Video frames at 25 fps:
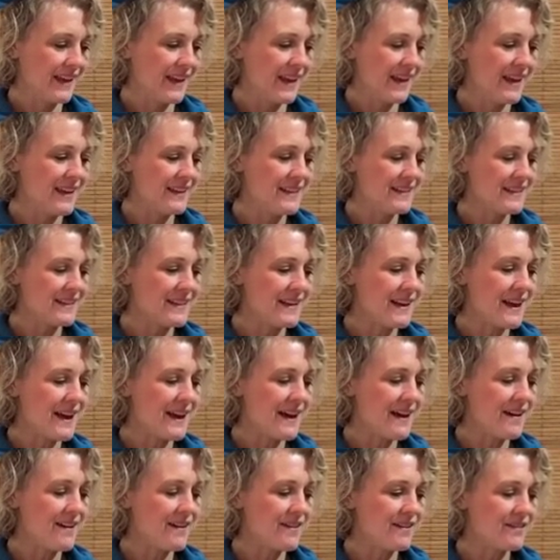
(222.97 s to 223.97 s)
and
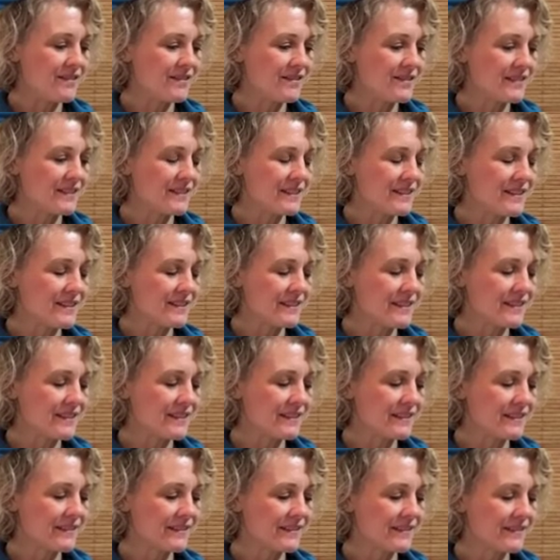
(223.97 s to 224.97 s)
out.
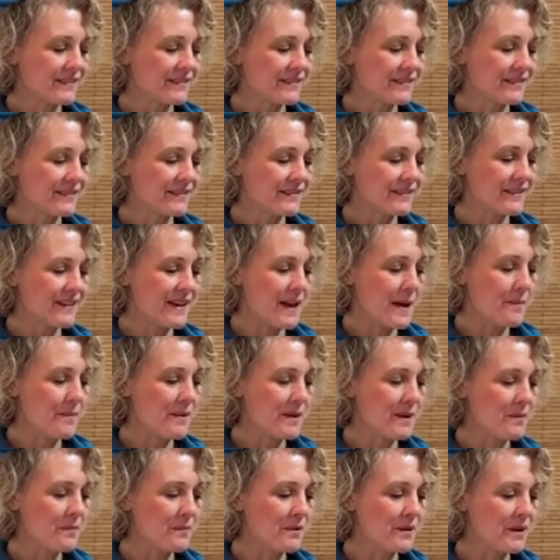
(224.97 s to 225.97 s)
I'm
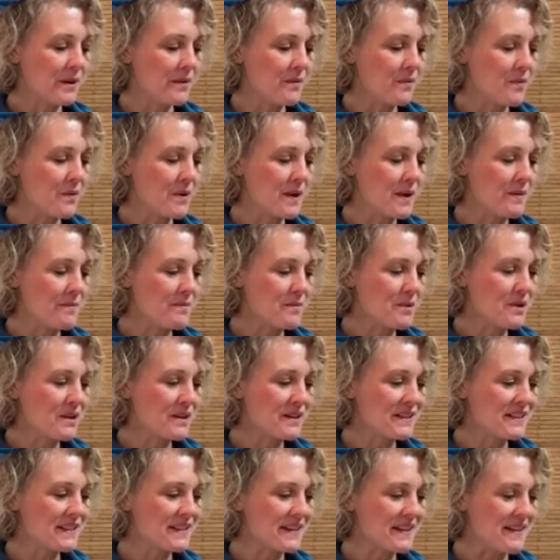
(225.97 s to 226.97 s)
gonna breathe one
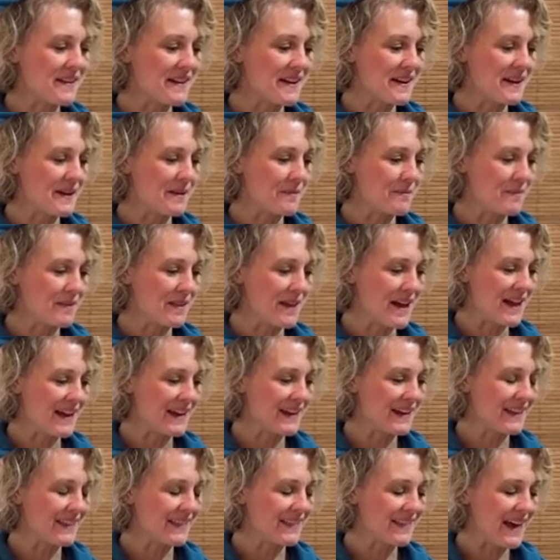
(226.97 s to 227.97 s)
more time
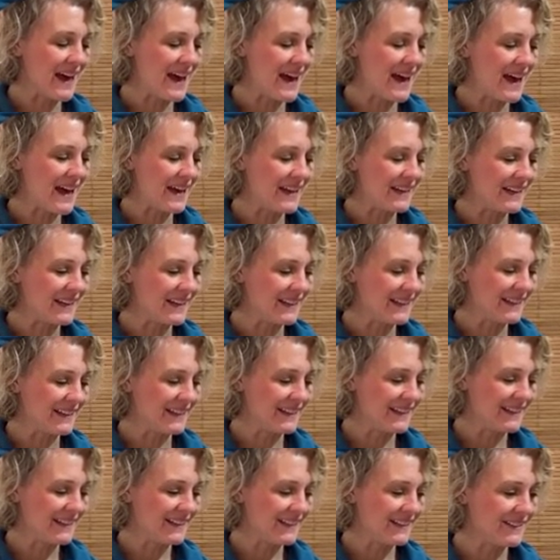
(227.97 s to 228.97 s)
like that.
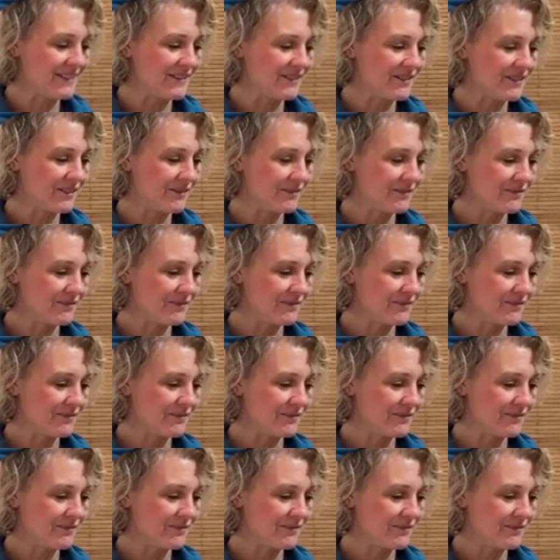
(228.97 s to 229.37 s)
In